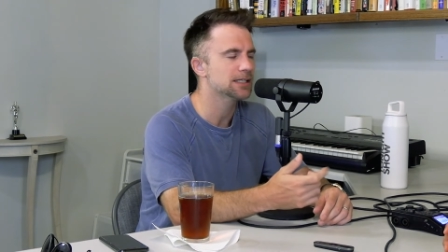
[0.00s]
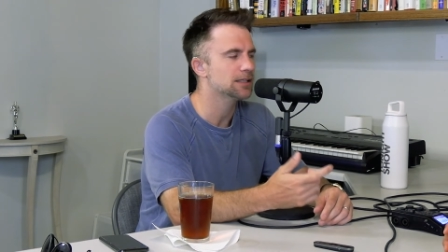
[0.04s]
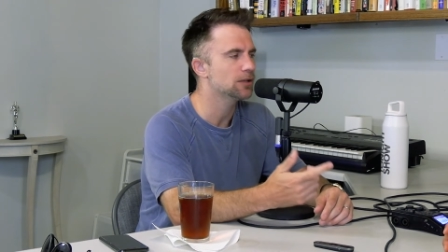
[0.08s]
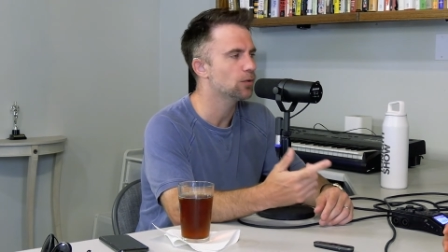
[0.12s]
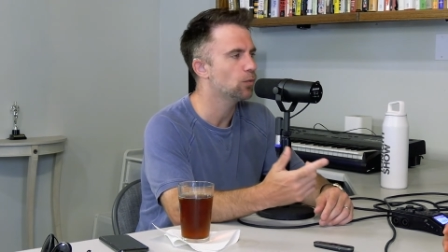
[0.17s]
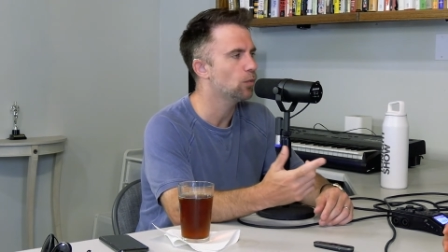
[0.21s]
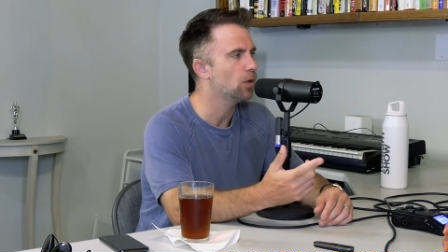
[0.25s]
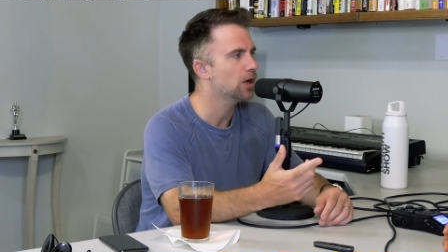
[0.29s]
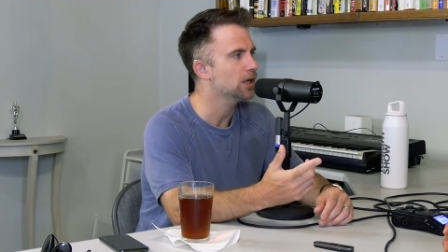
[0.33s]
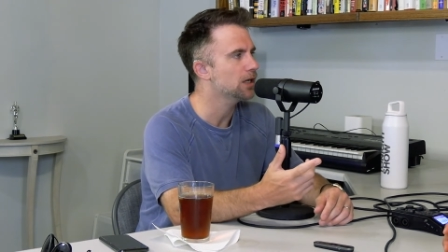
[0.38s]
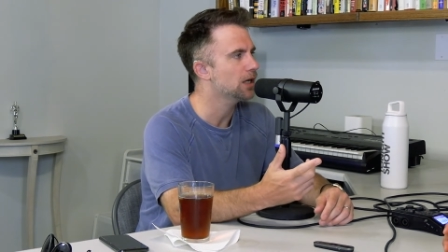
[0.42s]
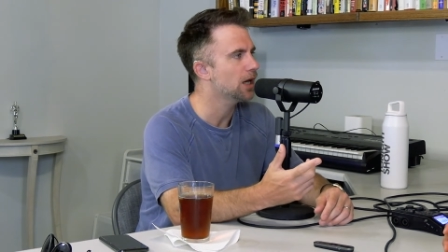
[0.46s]
And the
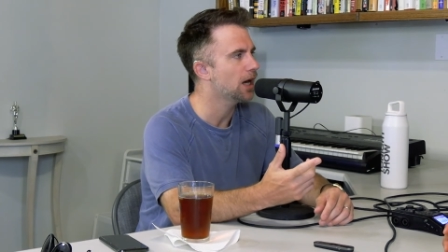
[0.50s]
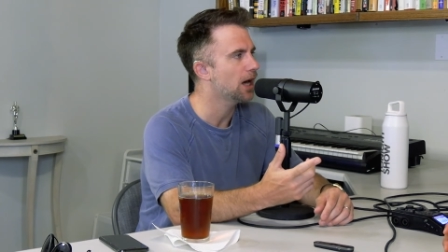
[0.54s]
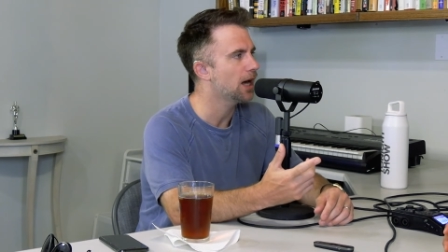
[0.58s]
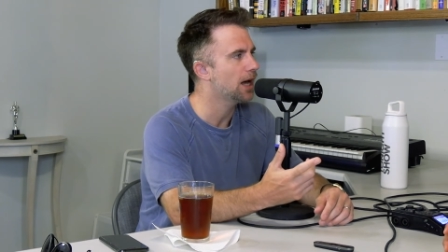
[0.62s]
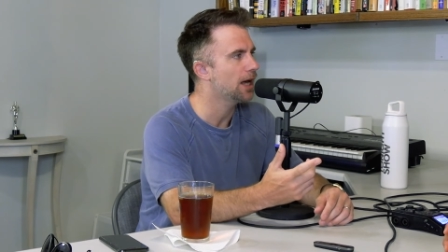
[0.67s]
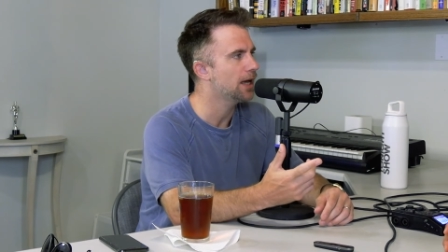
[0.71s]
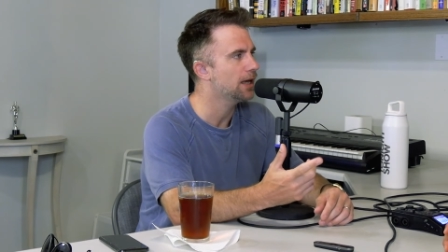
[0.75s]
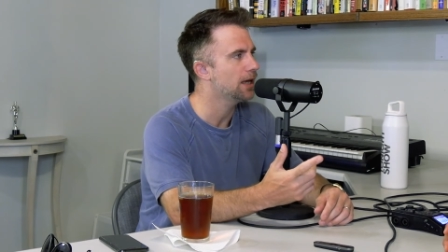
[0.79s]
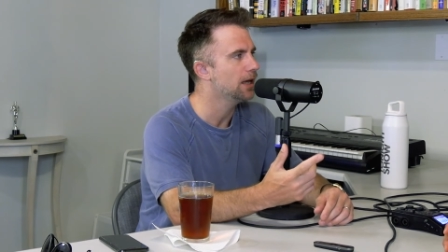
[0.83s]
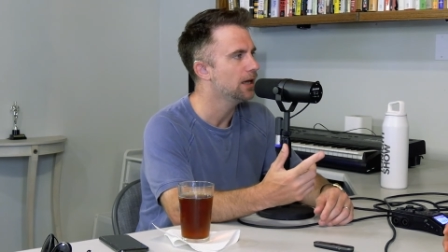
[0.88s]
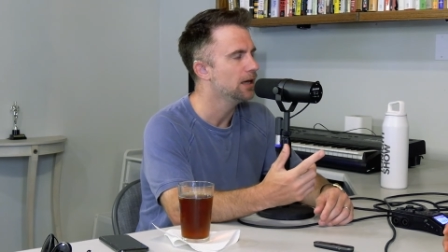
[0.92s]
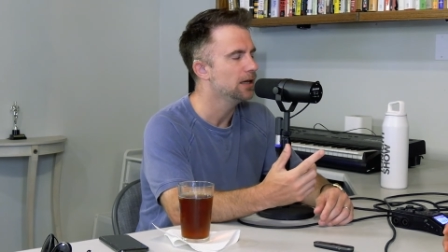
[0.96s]
one
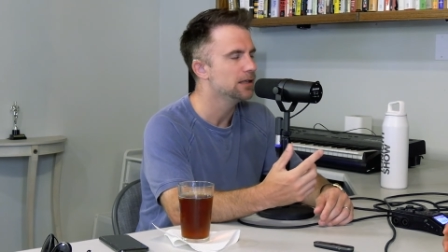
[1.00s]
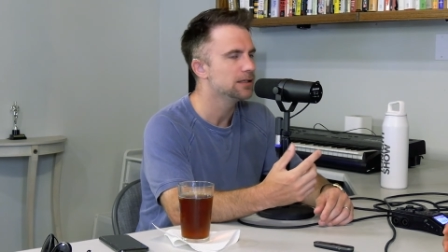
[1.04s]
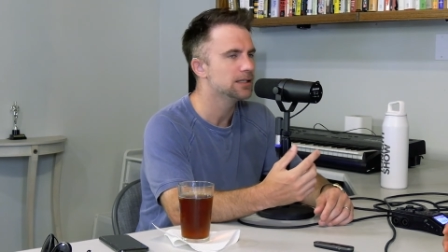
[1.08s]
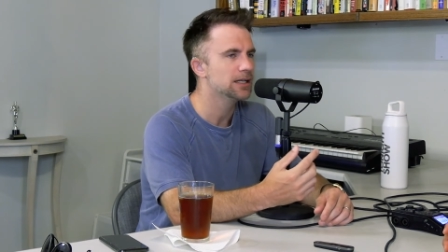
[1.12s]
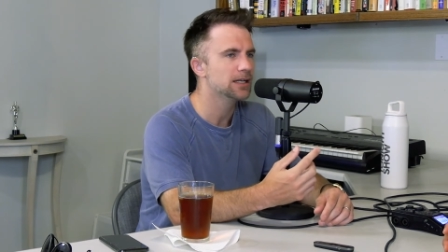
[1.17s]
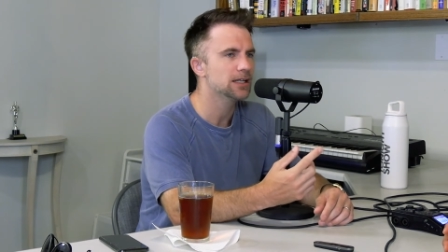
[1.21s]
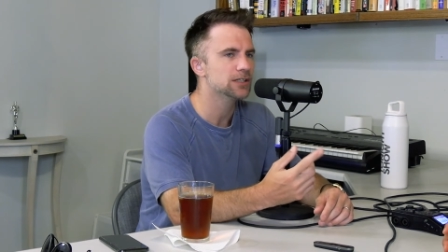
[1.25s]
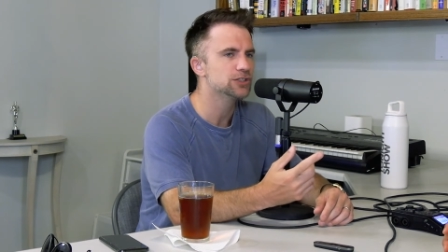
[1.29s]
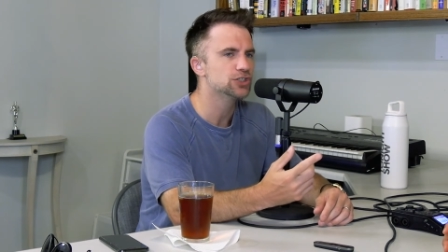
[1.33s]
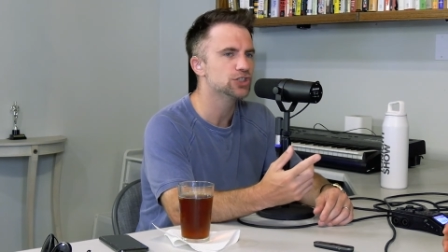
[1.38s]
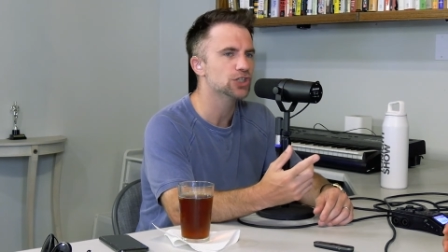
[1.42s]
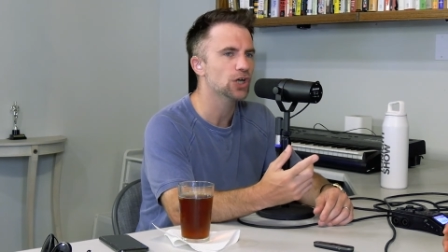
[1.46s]
guy
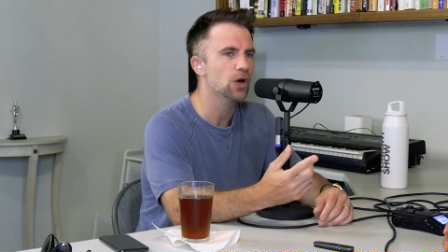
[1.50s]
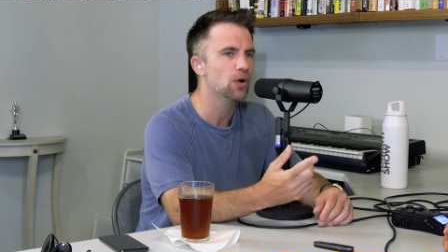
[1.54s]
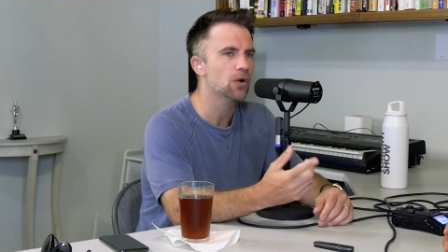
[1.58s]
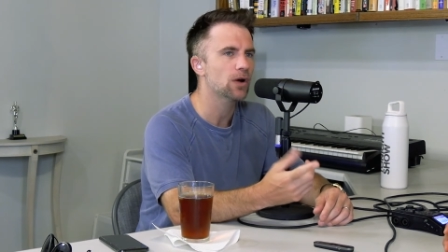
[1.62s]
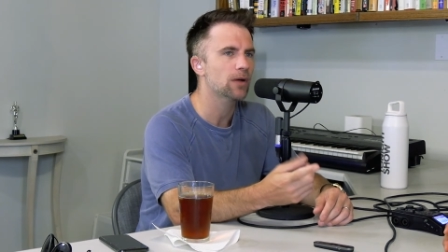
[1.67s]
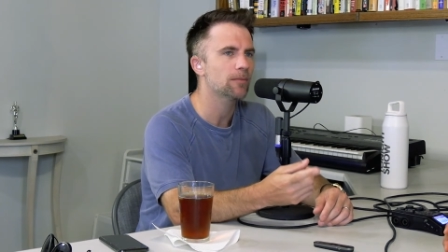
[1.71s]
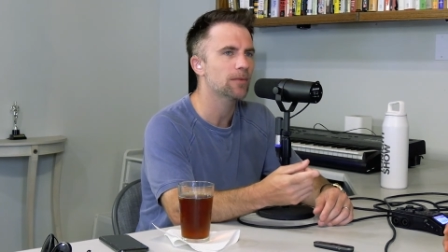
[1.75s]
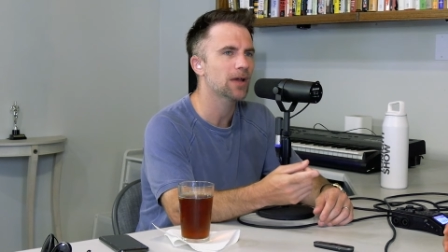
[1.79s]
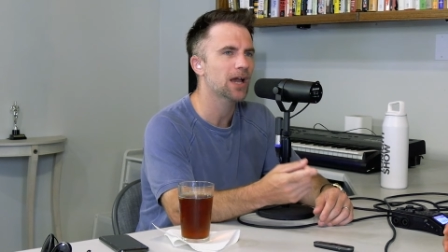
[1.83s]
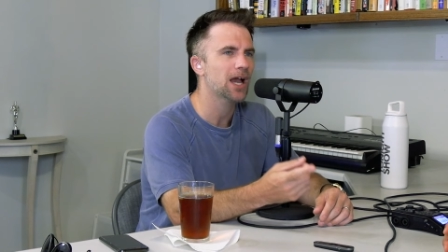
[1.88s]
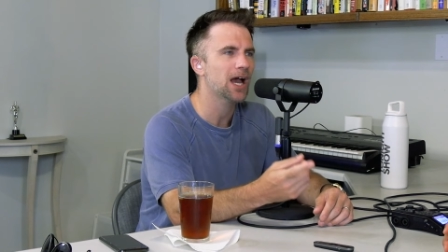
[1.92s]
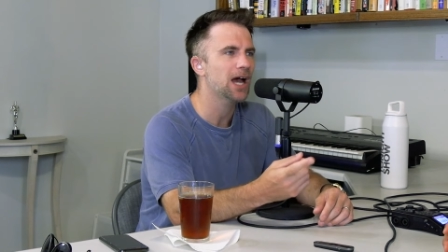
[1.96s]
did a
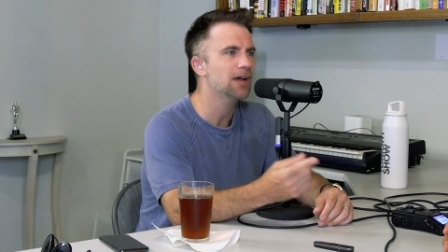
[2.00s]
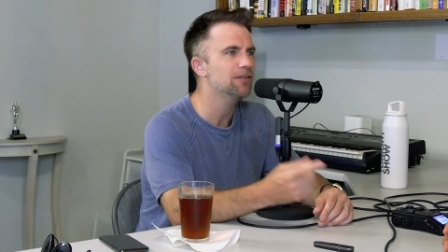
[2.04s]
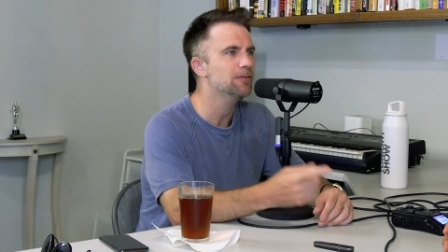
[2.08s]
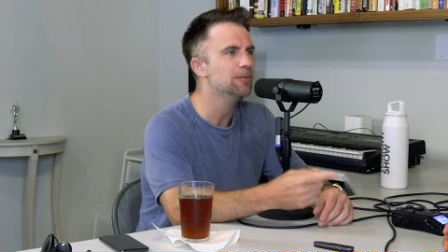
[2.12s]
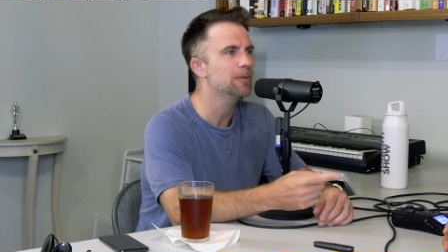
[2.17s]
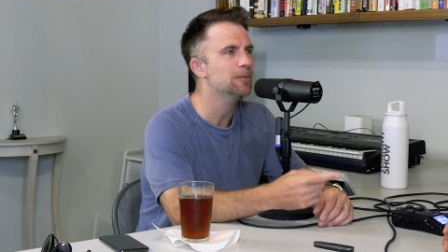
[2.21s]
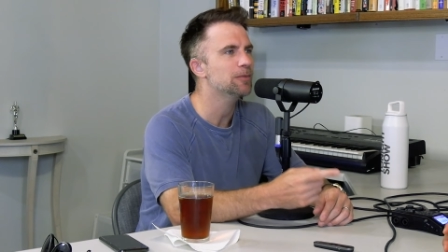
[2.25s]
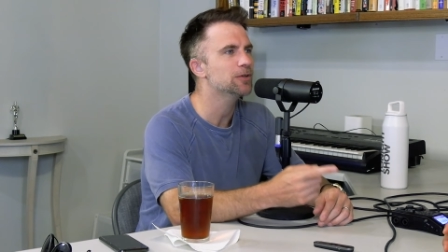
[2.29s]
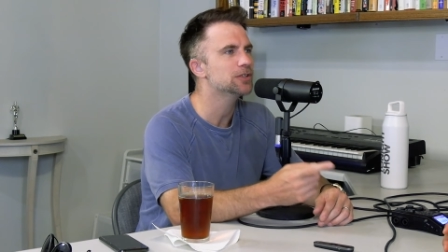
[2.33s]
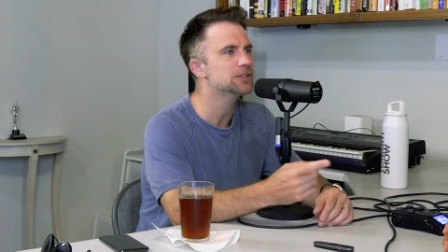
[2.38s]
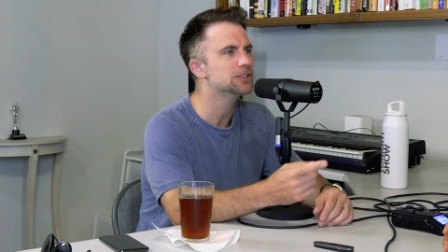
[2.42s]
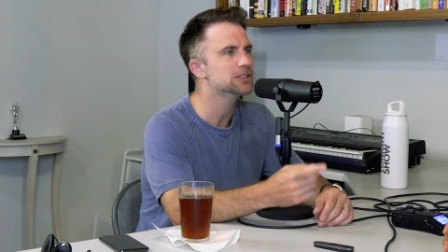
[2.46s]
joke. I'm like, I
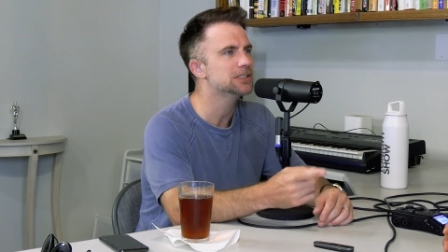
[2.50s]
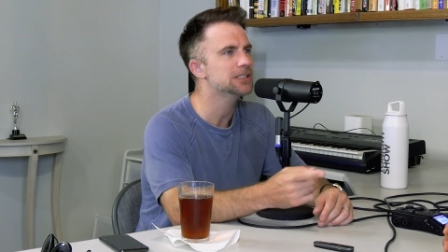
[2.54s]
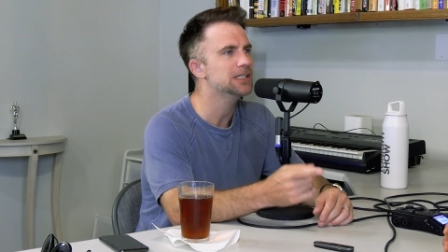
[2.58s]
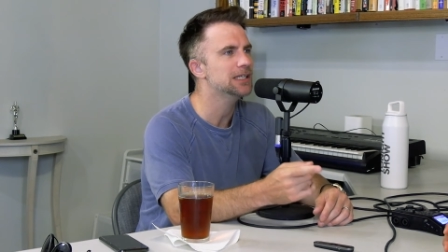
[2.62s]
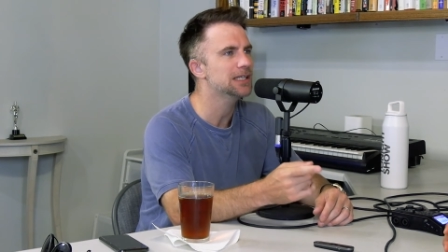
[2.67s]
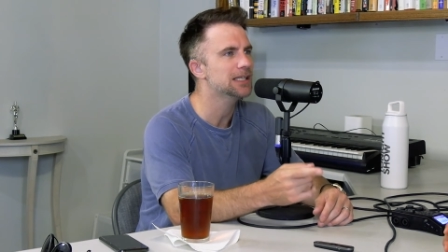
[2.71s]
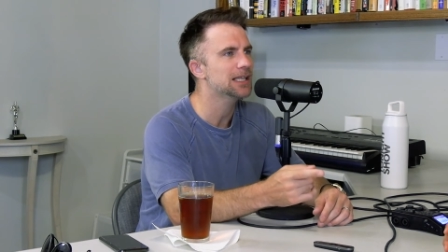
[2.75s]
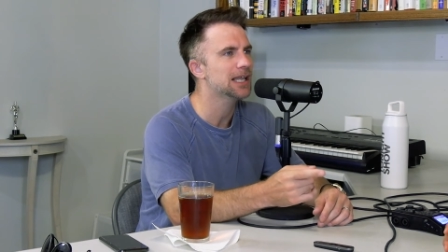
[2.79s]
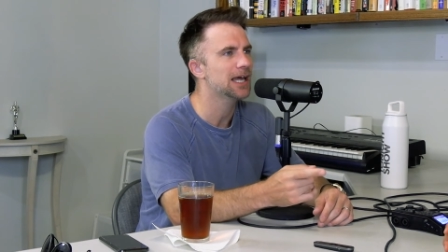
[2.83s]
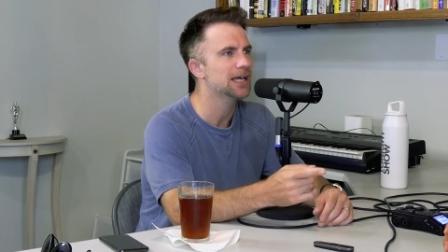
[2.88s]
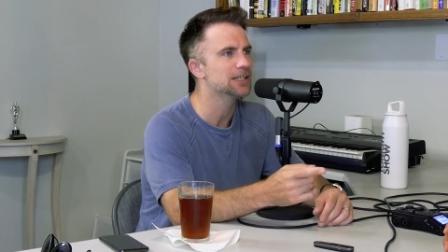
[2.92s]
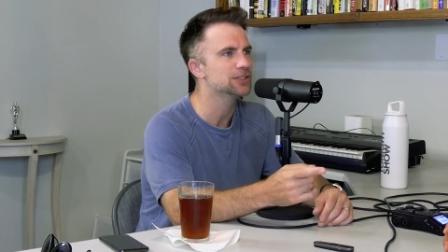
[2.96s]
remember
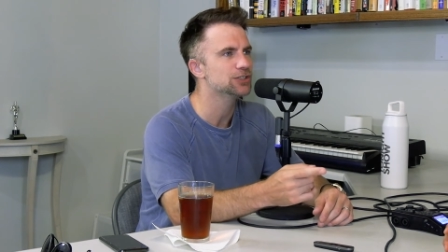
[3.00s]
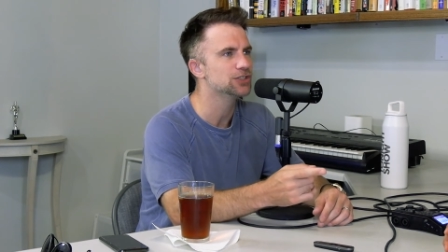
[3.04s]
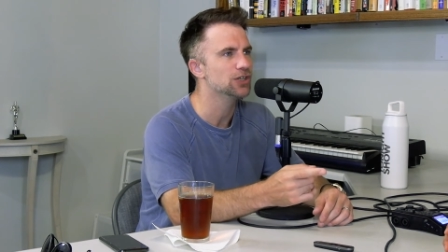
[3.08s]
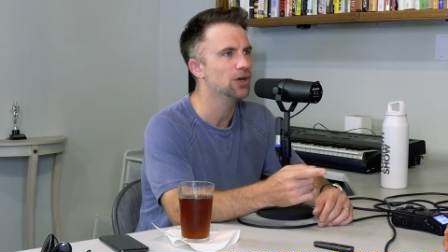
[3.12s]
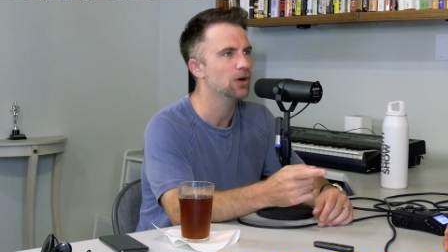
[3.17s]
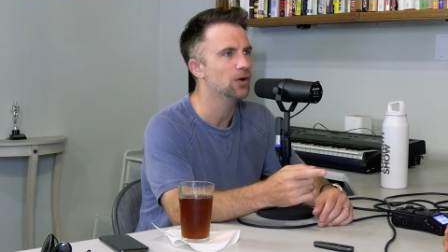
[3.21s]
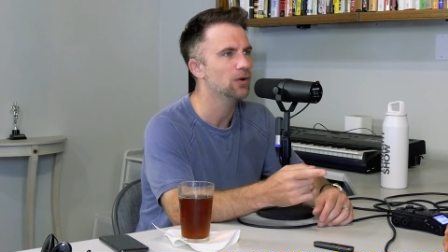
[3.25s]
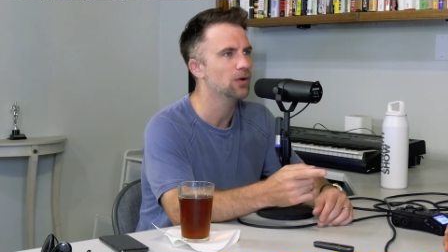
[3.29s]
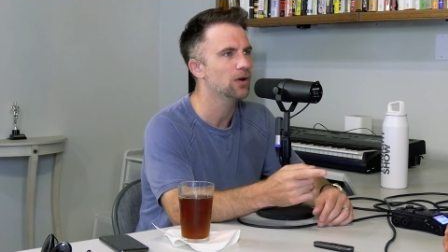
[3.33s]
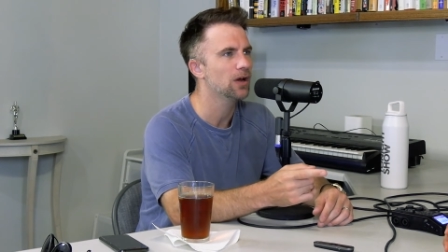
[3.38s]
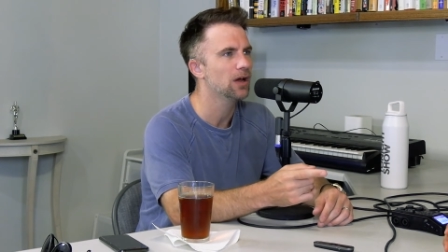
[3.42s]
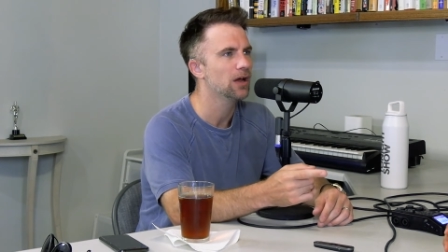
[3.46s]
seeing that
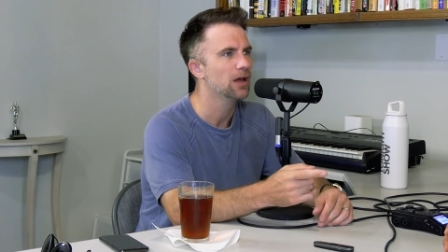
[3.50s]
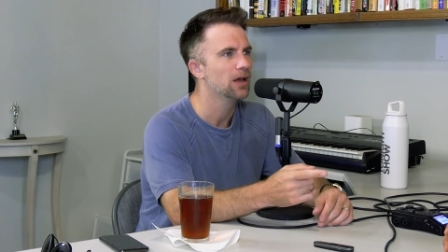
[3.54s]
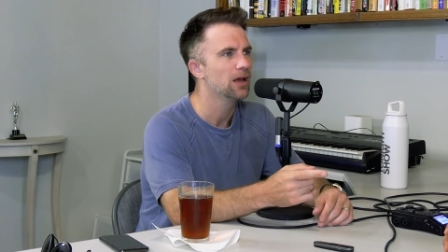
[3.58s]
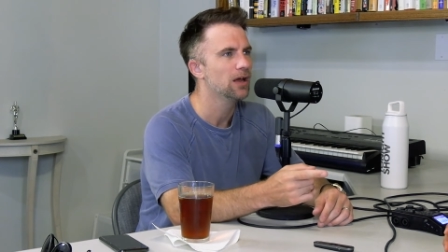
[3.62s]
joke.